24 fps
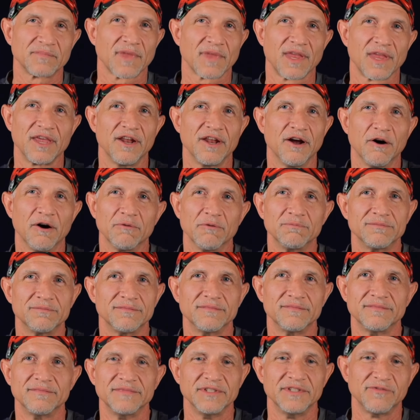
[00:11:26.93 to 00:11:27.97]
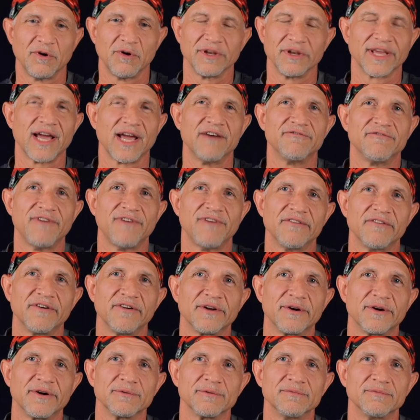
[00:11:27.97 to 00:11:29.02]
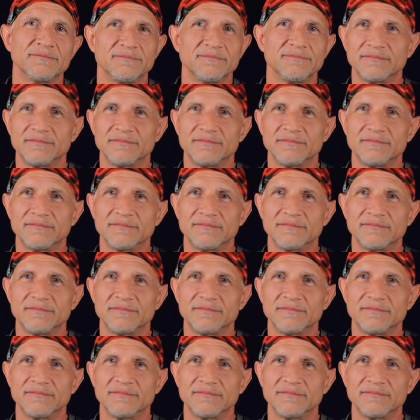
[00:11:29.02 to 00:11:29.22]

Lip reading: you know, you've only got 500